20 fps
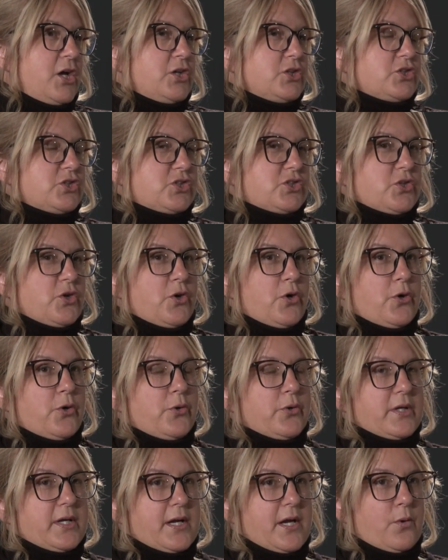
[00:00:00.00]

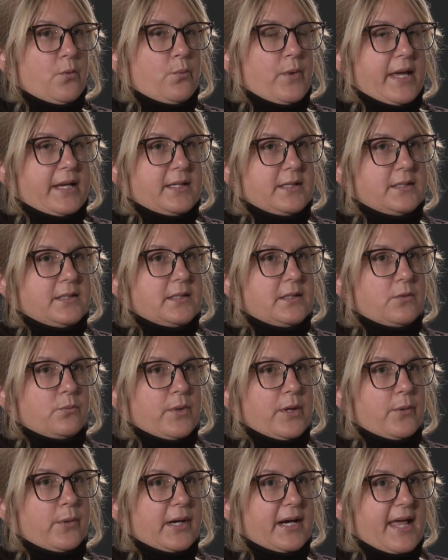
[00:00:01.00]
So when
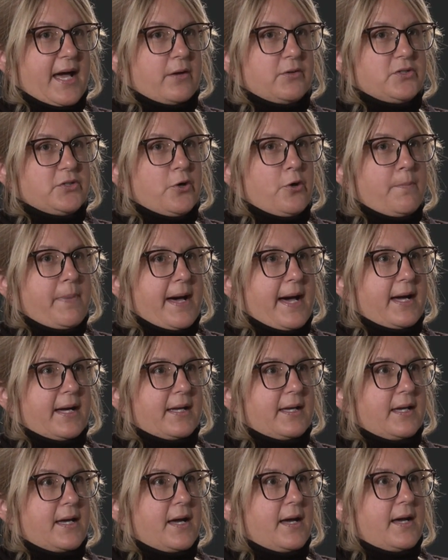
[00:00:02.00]
we were allowed to go
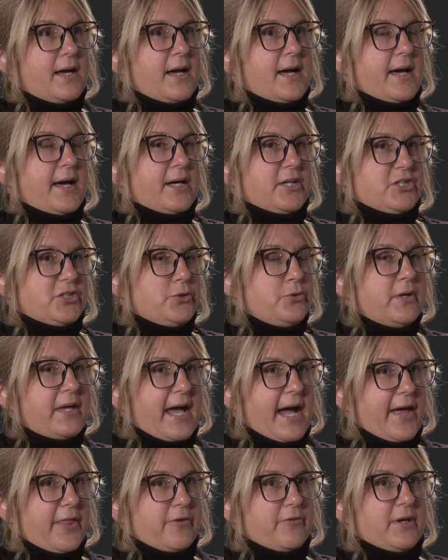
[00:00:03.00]
back to
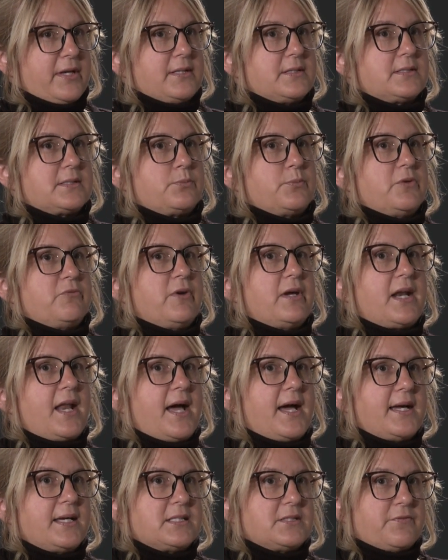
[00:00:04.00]
gatherings, we
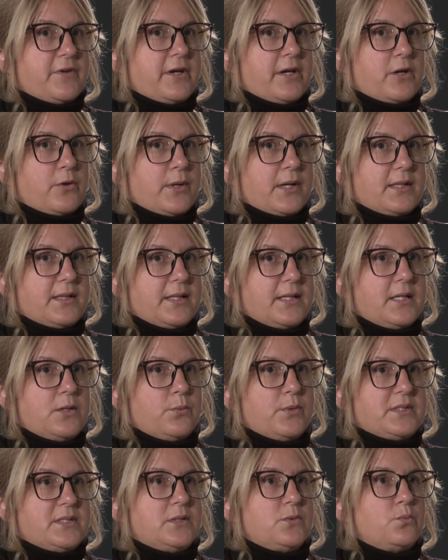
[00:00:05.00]
realized very quickly
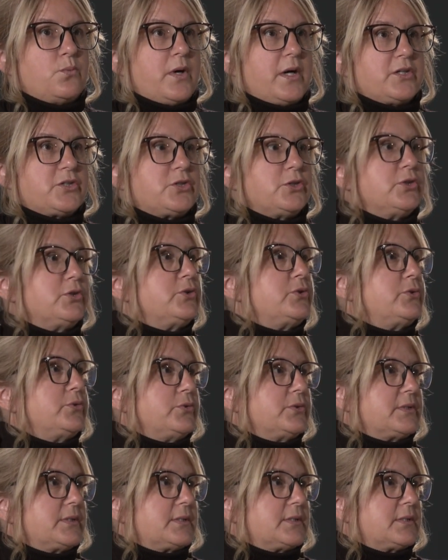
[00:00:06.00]
we didn't want to
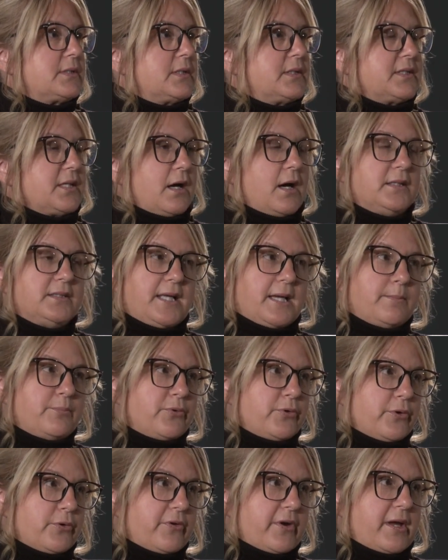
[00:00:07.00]
lose the online
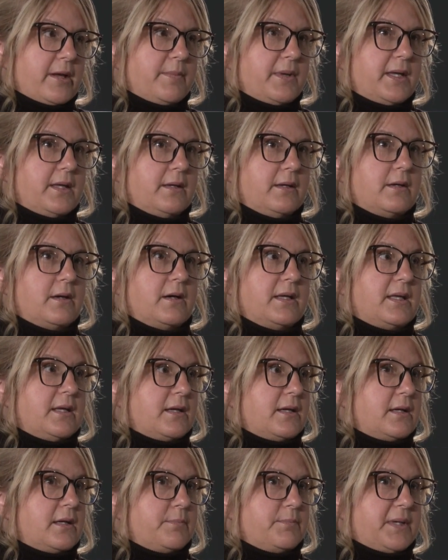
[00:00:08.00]
programming
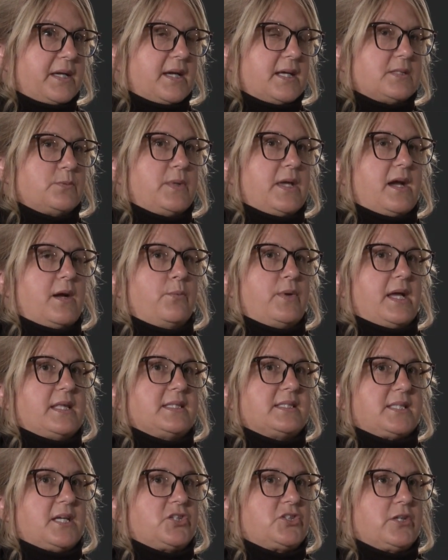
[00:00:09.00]
because we had
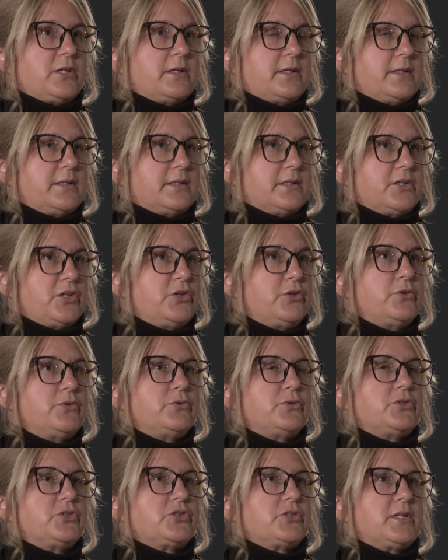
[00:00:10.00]
such a
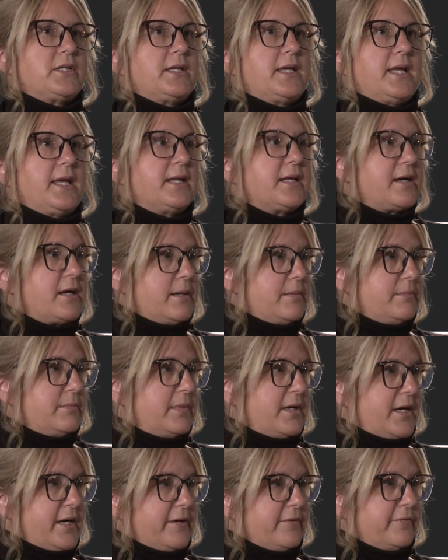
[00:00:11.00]
huge
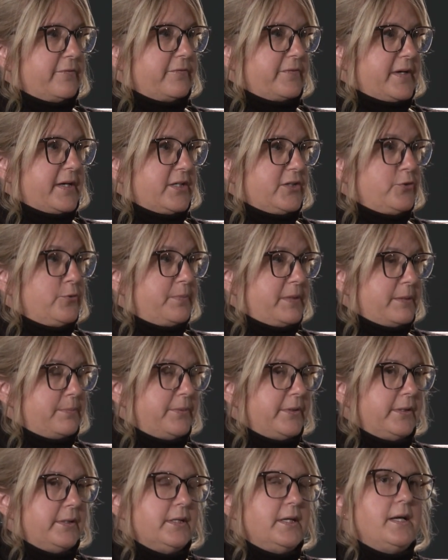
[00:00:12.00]
income of new
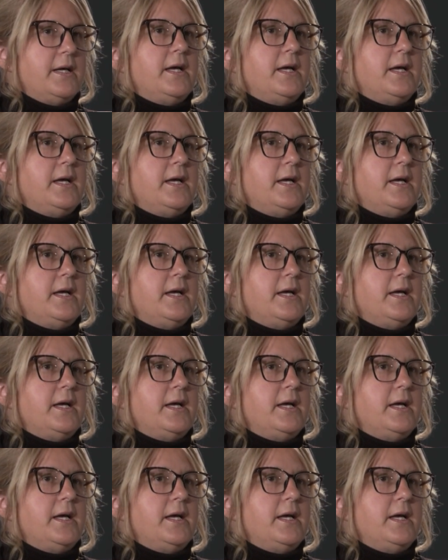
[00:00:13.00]
people.